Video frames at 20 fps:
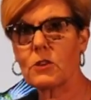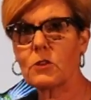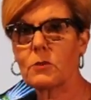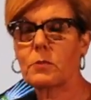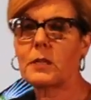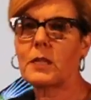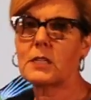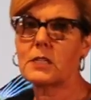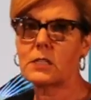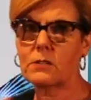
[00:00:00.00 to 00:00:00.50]
There are
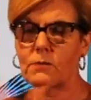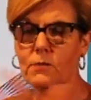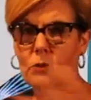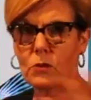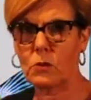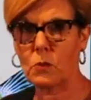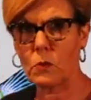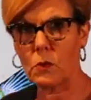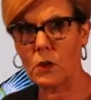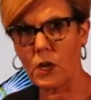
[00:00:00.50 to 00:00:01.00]
places
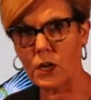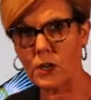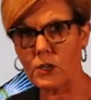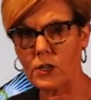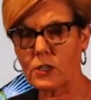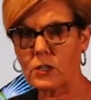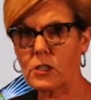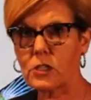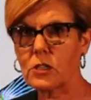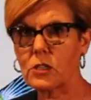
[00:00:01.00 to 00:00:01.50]
for the
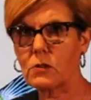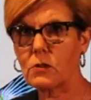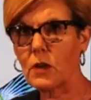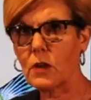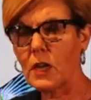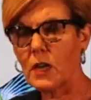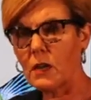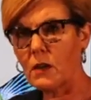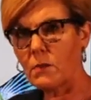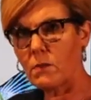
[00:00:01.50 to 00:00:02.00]
water to
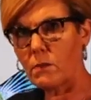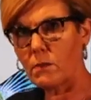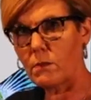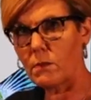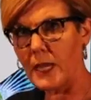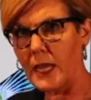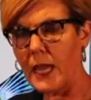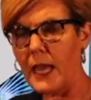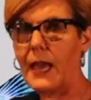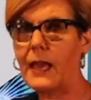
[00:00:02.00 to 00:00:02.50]

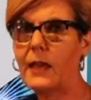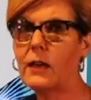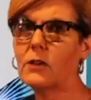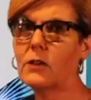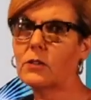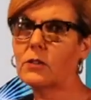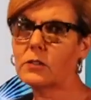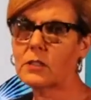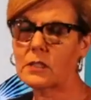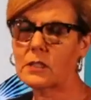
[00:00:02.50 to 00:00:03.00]
be
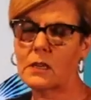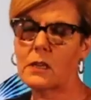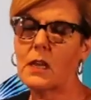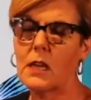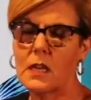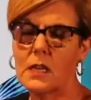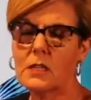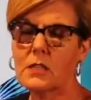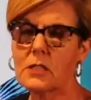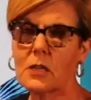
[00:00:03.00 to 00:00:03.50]
held. And
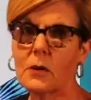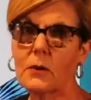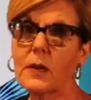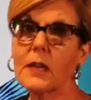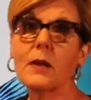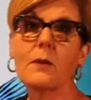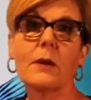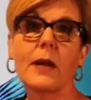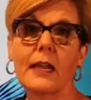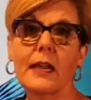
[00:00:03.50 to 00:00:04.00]
so,
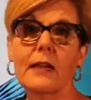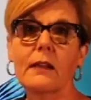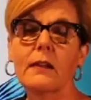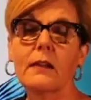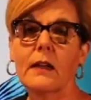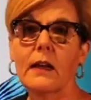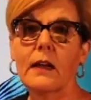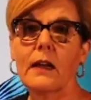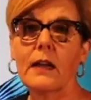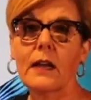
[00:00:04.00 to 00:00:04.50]

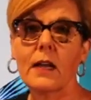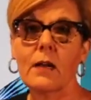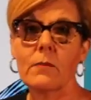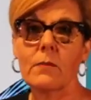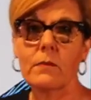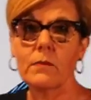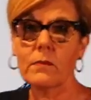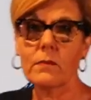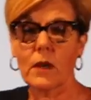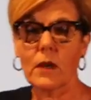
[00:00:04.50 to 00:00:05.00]
anyway,
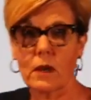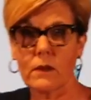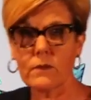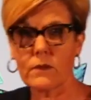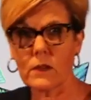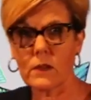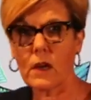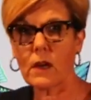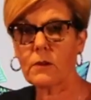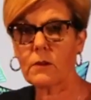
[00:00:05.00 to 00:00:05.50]
um,
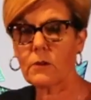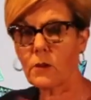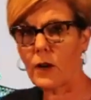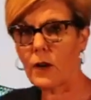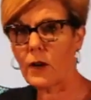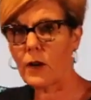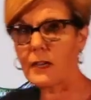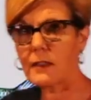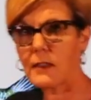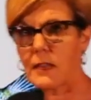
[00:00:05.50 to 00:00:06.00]
a
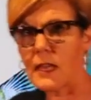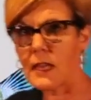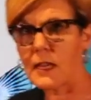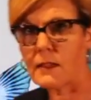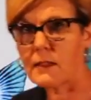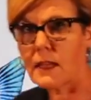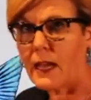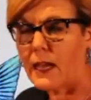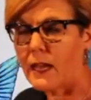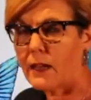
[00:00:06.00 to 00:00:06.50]
great thing
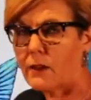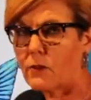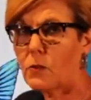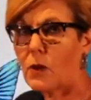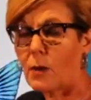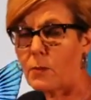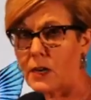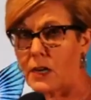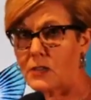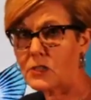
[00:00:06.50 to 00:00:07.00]
that
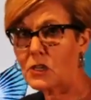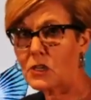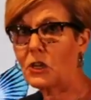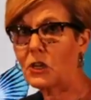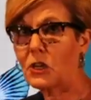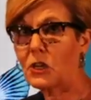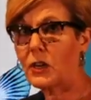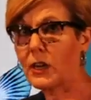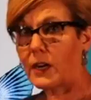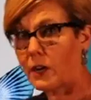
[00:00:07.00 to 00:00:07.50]
Robert S.
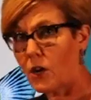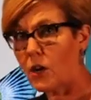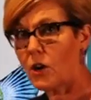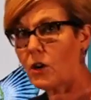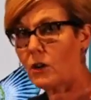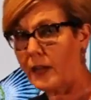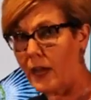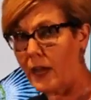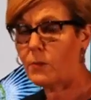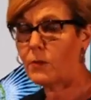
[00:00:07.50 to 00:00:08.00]
Kerr and
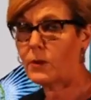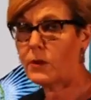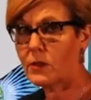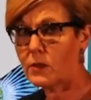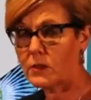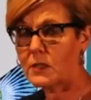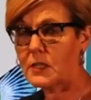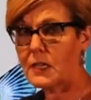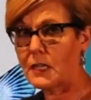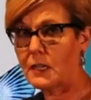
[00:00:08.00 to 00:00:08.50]
Carl
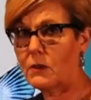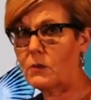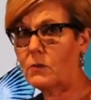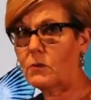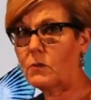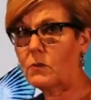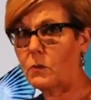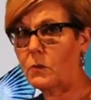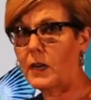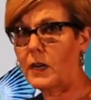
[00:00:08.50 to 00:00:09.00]
Albert did
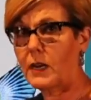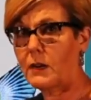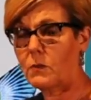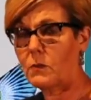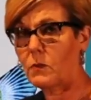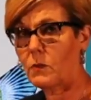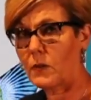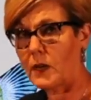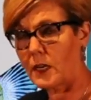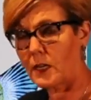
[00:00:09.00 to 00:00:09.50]
were
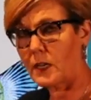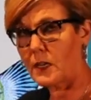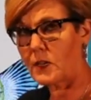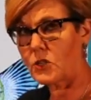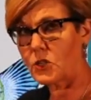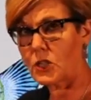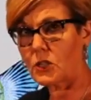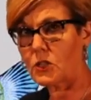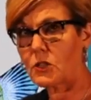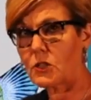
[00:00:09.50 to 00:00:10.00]
in, in
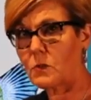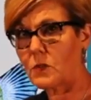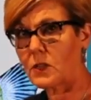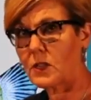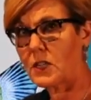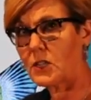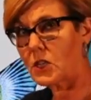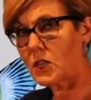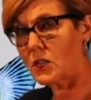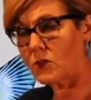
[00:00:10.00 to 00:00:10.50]
conjunction
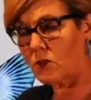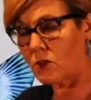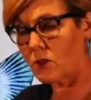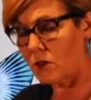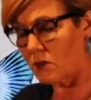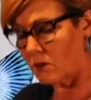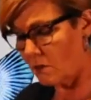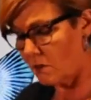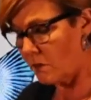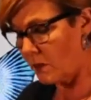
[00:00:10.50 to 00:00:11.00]
with each
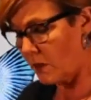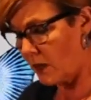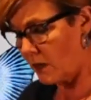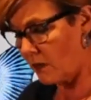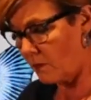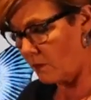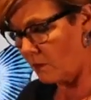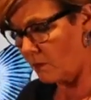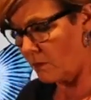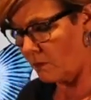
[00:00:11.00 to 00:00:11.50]
other,
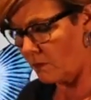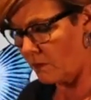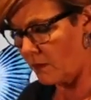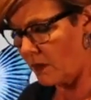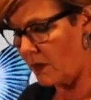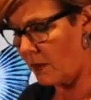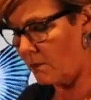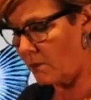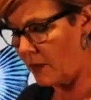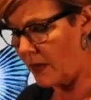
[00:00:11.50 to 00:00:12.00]
kind
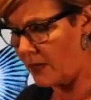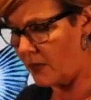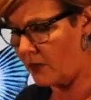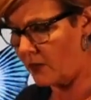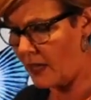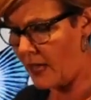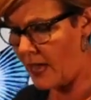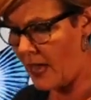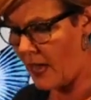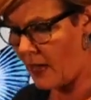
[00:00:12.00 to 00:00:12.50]
of made
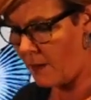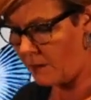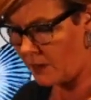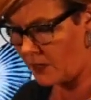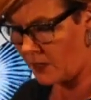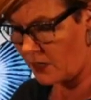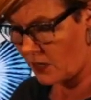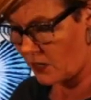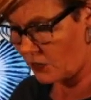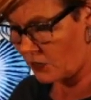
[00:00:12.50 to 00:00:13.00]
all that
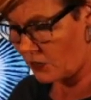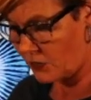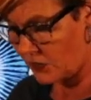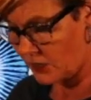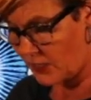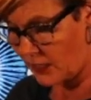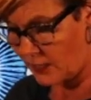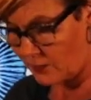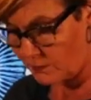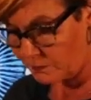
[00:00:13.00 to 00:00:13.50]
happen in our
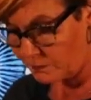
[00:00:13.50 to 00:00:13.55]
state.